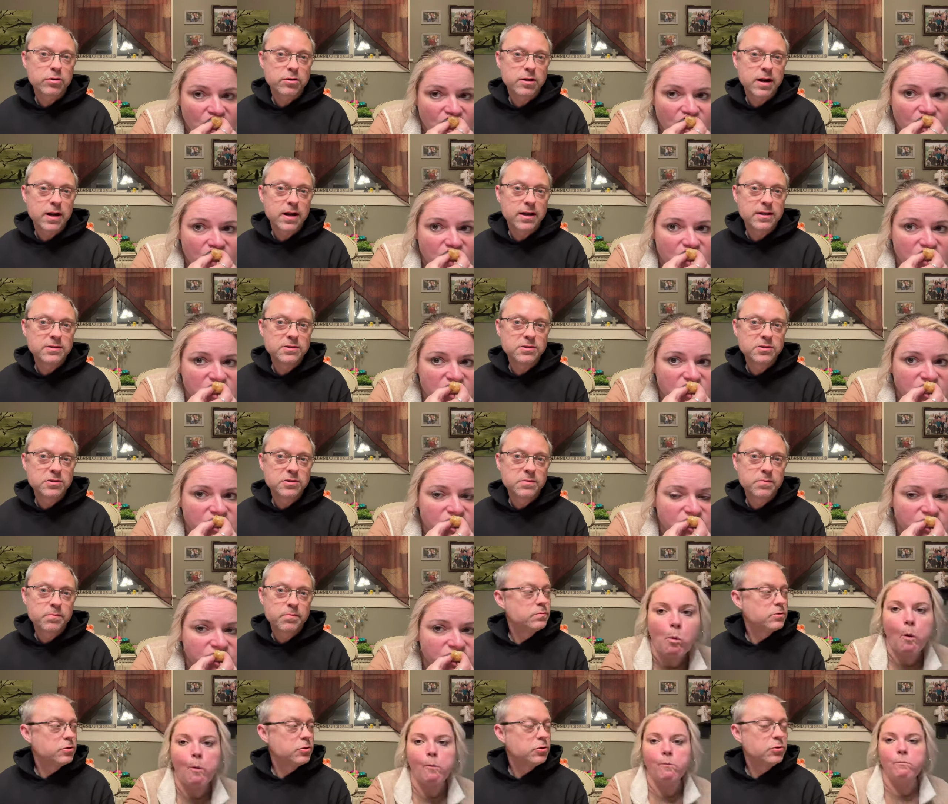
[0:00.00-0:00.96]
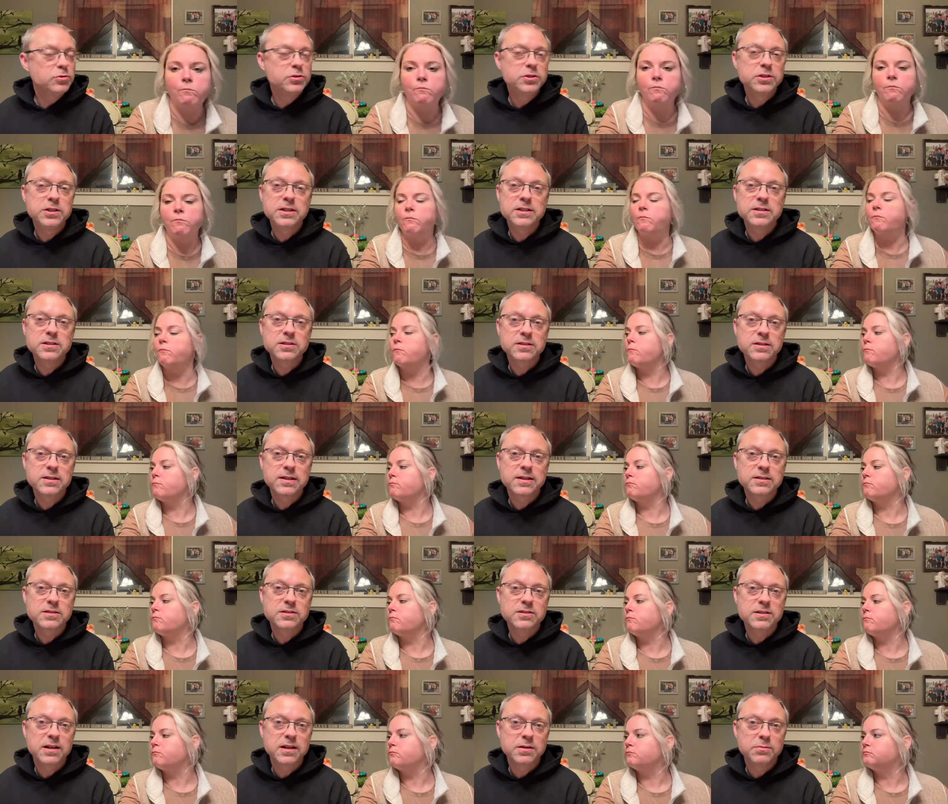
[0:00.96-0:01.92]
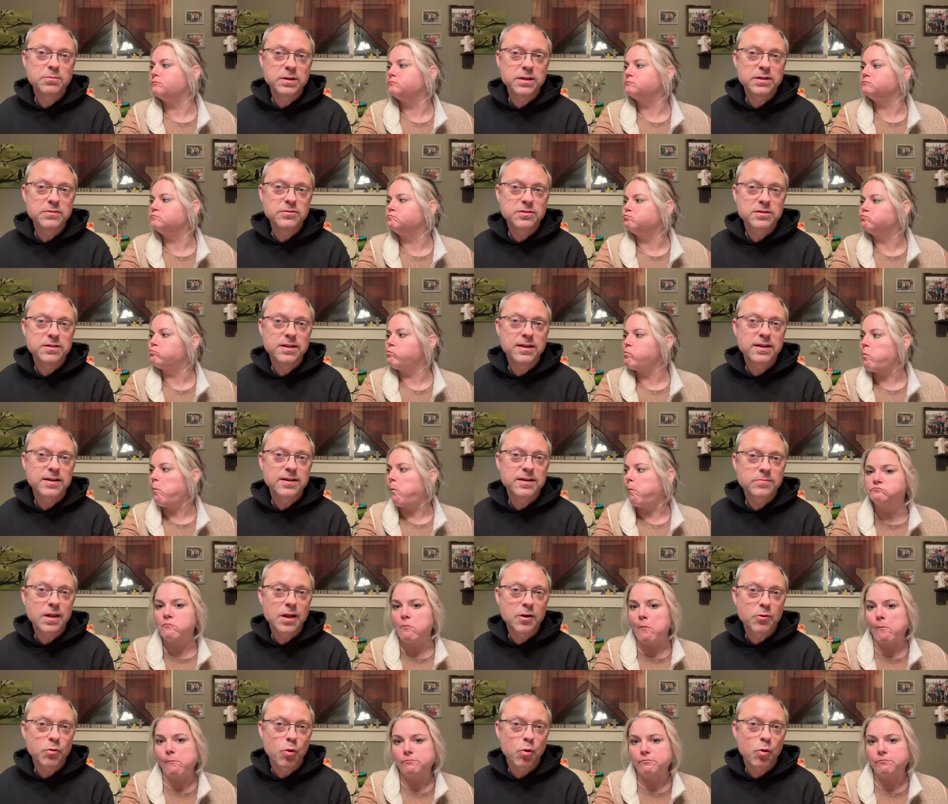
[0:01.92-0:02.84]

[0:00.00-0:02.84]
Speaker 1: rinds, two cheese sticks and a beef stick and